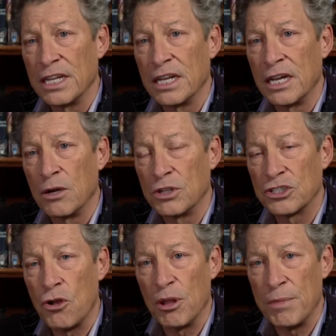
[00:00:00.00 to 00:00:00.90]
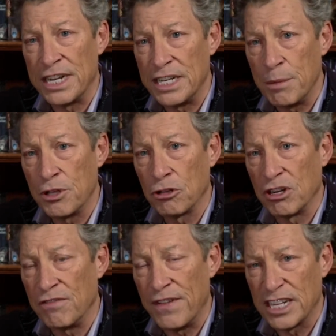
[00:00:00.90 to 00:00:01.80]
what's called a
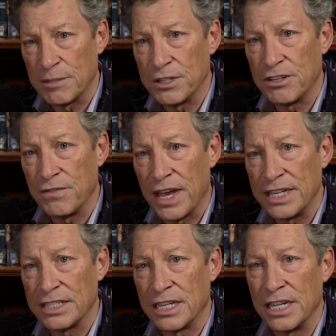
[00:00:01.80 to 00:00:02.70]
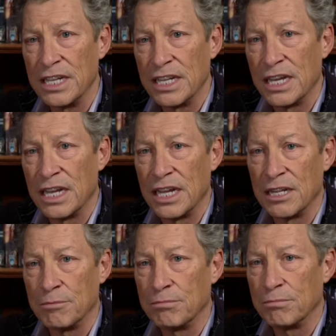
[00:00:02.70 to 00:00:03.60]
mandibular advancement device, a
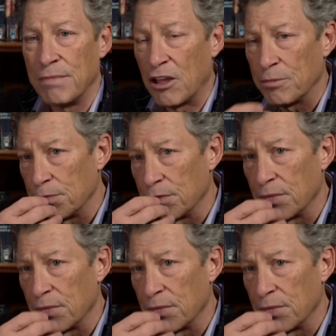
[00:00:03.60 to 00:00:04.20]
mouth